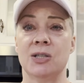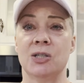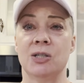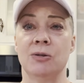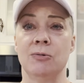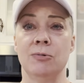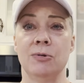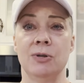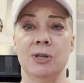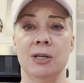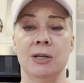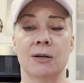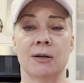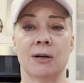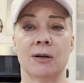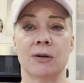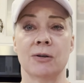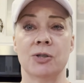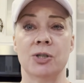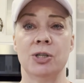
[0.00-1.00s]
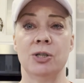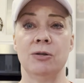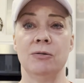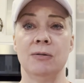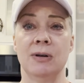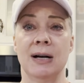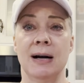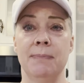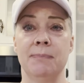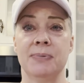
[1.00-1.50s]
to your 2
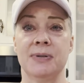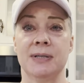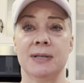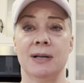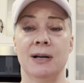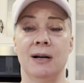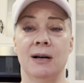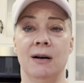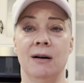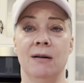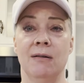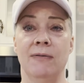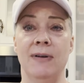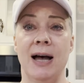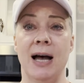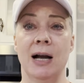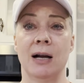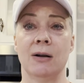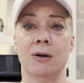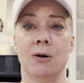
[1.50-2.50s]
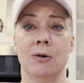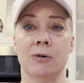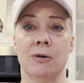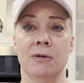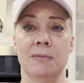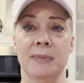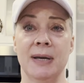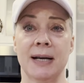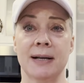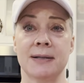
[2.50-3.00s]
cups of hot cocoa
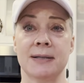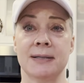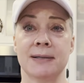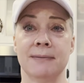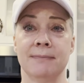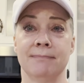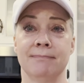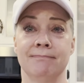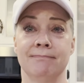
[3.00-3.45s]
mix.